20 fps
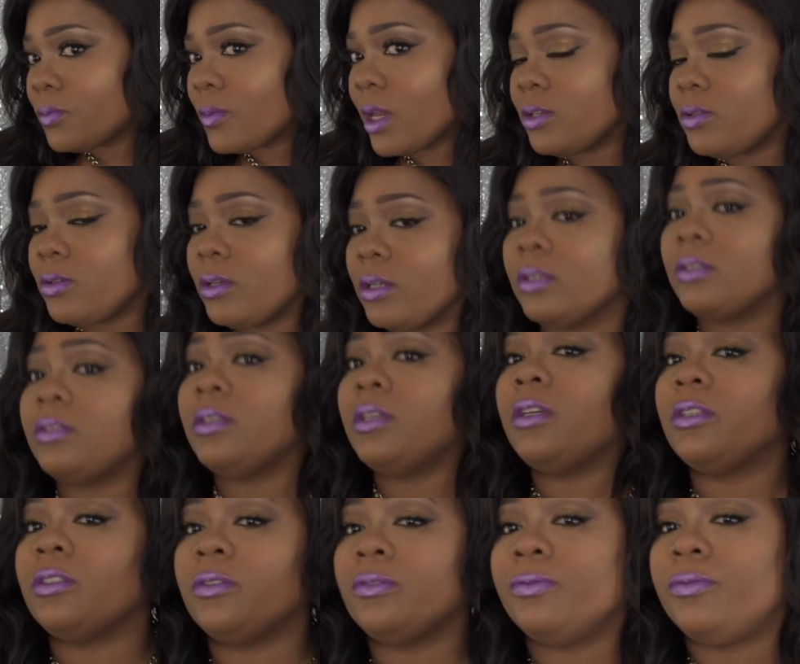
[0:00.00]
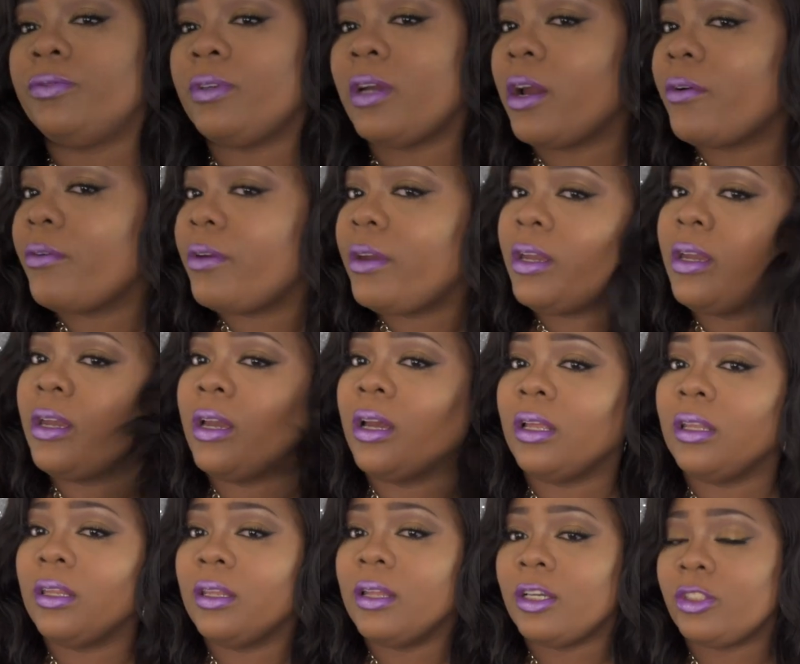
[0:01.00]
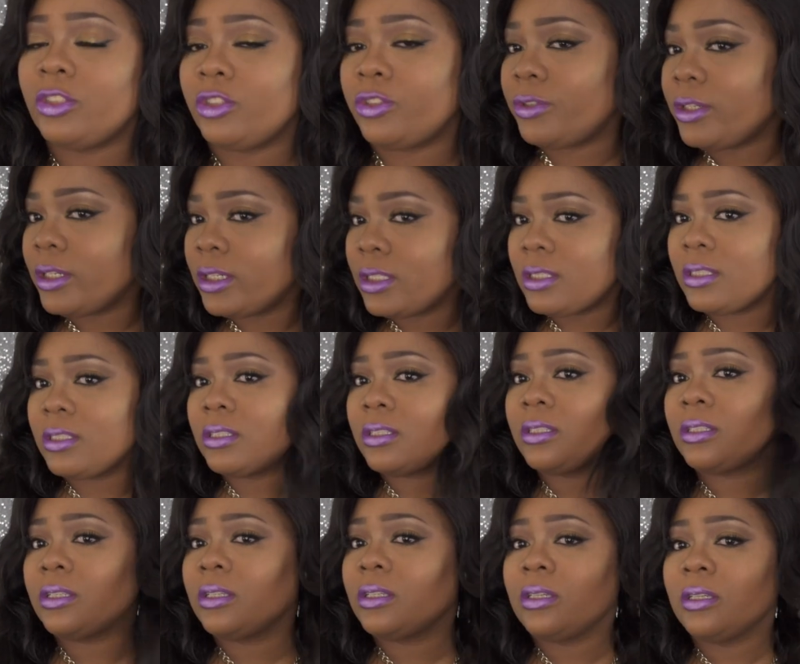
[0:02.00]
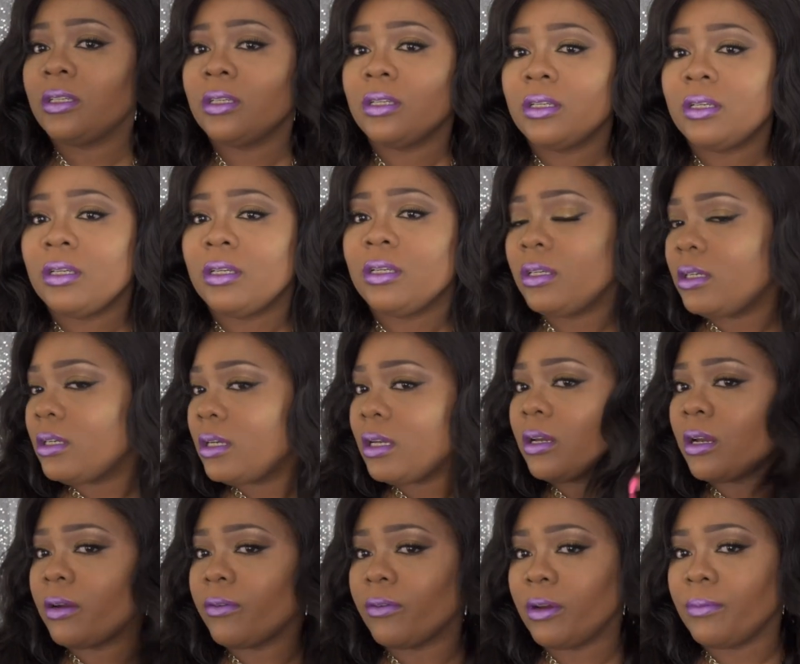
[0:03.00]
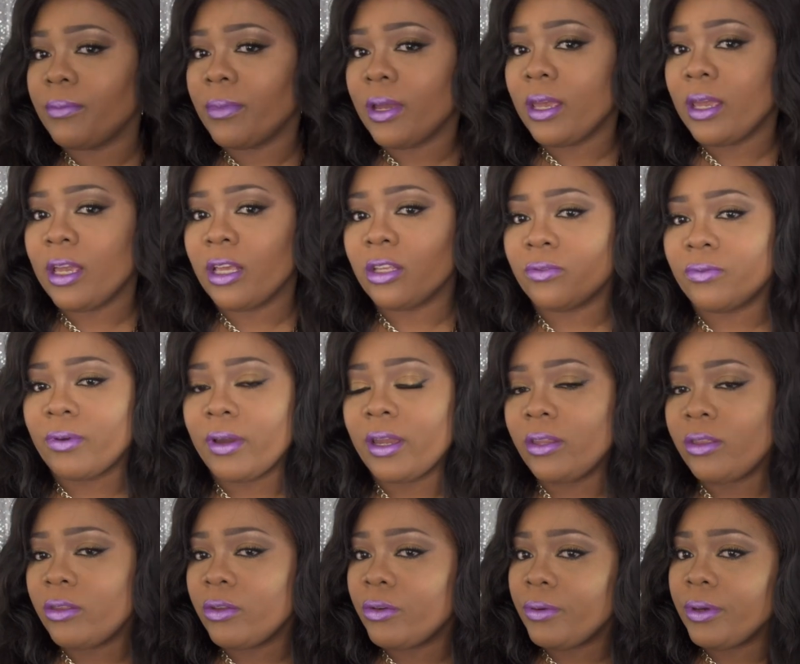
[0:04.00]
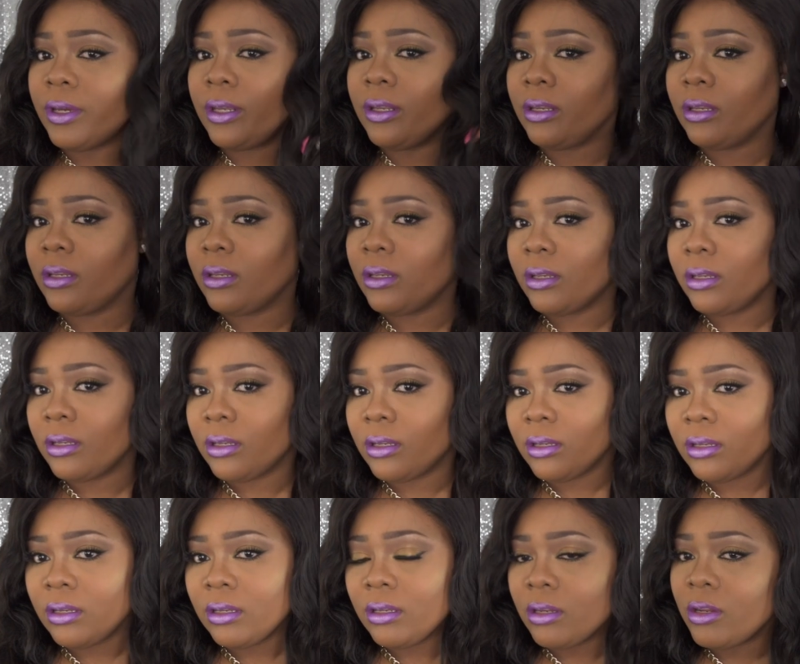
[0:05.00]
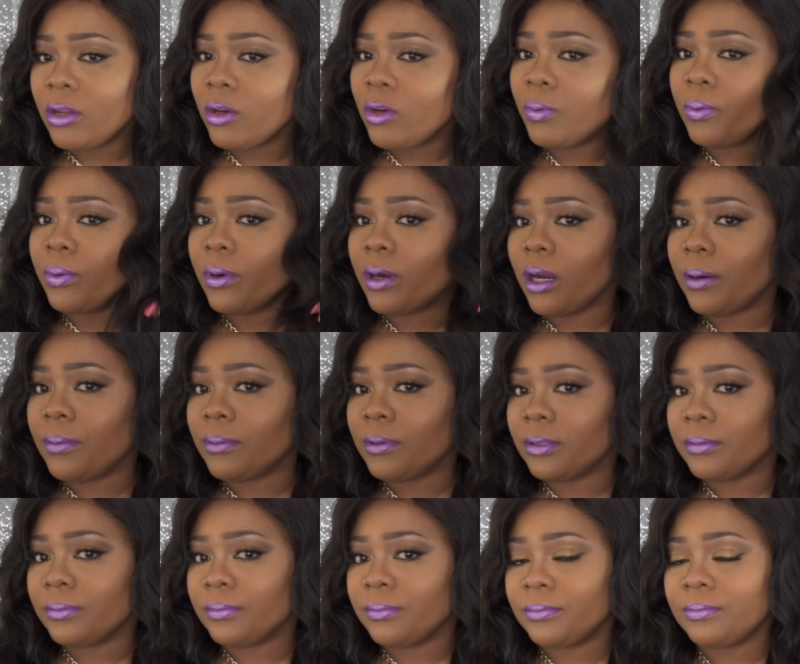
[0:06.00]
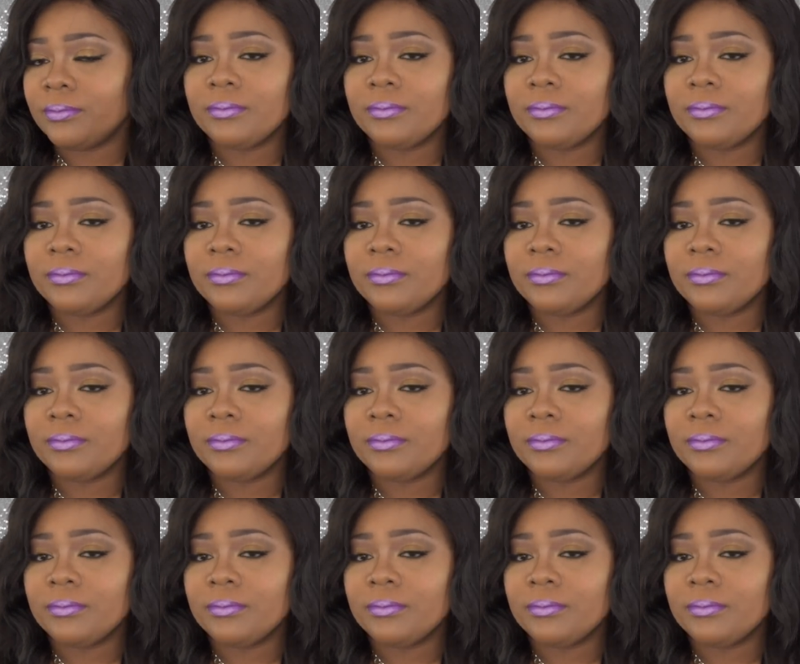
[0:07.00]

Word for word: As you can see, it's very lustrous. I run my hands right through it. No problem.